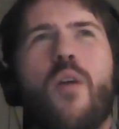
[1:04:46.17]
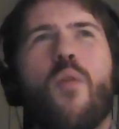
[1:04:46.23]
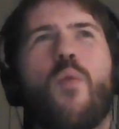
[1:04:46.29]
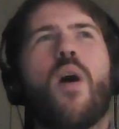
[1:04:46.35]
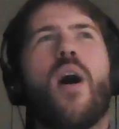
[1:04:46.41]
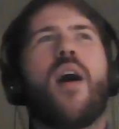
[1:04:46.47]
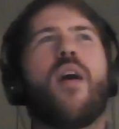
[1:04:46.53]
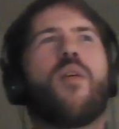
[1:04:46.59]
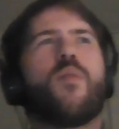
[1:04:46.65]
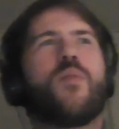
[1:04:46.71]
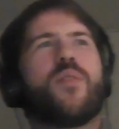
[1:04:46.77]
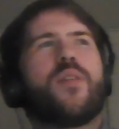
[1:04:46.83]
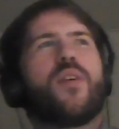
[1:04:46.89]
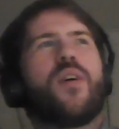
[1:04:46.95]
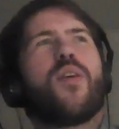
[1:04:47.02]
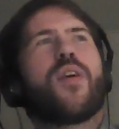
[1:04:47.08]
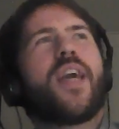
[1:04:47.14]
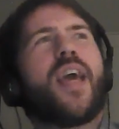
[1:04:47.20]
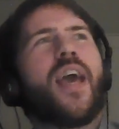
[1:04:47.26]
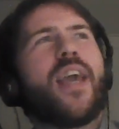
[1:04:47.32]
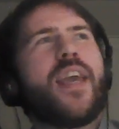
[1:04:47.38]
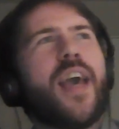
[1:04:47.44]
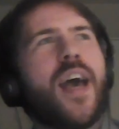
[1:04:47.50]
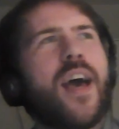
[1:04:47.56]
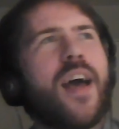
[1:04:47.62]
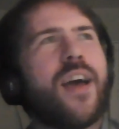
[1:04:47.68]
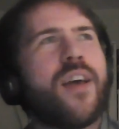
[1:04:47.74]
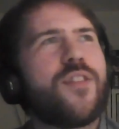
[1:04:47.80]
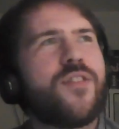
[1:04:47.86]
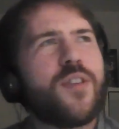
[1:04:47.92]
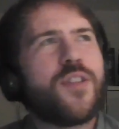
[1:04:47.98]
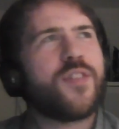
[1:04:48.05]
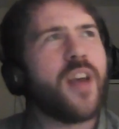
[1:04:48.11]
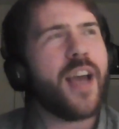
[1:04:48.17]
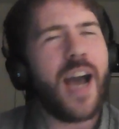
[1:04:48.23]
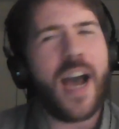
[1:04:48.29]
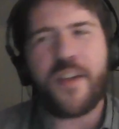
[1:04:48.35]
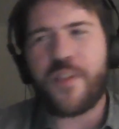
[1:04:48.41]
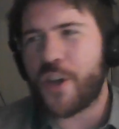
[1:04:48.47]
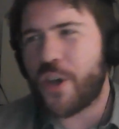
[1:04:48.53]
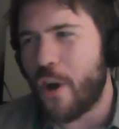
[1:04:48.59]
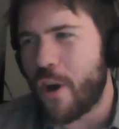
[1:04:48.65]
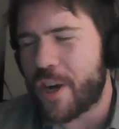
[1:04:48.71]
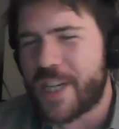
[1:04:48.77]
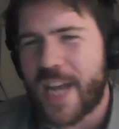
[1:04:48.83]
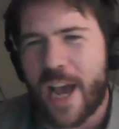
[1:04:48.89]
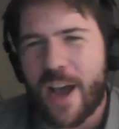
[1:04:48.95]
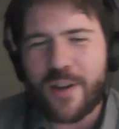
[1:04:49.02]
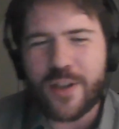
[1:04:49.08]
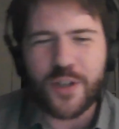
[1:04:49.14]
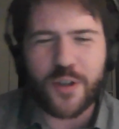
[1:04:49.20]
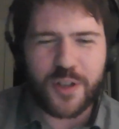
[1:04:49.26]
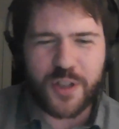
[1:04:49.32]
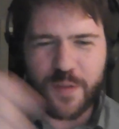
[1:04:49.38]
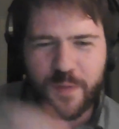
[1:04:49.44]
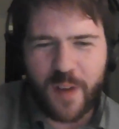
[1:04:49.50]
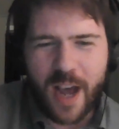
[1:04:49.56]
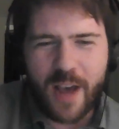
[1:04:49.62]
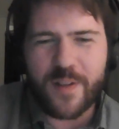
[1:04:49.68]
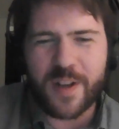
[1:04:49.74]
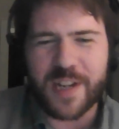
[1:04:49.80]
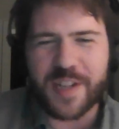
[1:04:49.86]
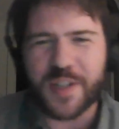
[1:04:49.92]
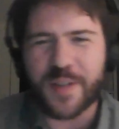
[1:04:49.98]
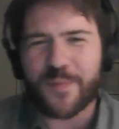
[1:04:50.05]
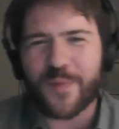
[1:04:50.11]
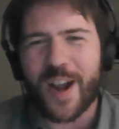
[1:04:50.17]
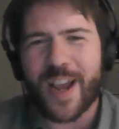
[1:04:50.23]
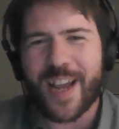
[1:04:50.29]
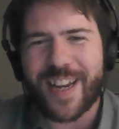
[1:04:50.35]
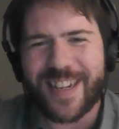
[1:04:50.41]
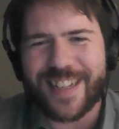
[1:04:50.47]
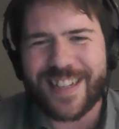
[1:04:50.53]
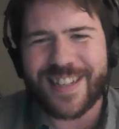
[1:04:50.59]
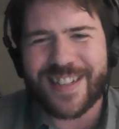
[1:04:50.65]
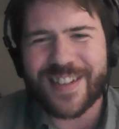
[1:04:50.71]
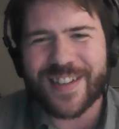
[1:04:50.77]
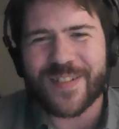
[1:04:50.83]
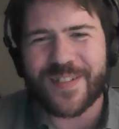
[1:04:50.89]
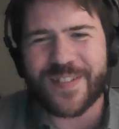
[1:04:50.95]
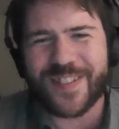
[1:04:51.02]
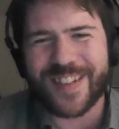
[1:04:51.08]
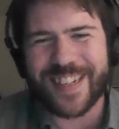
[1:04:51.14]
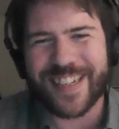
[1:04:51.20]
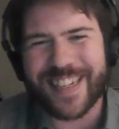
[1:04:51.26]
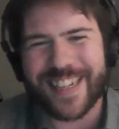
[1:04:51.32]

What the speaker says: Oh wow. Okay, yeah. So it's like either cocktails or survivalism, right? Sort of.